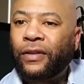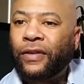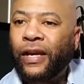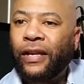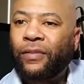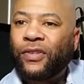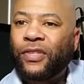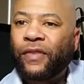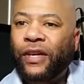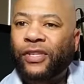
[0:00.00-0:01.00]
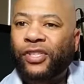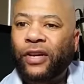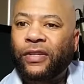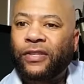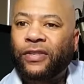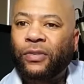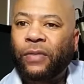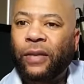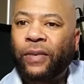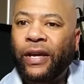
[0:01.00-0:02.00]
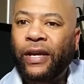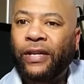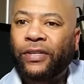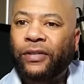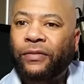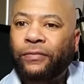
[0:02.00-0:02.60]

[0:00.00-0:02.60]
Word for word: Okay, let me see if I can share this into my page.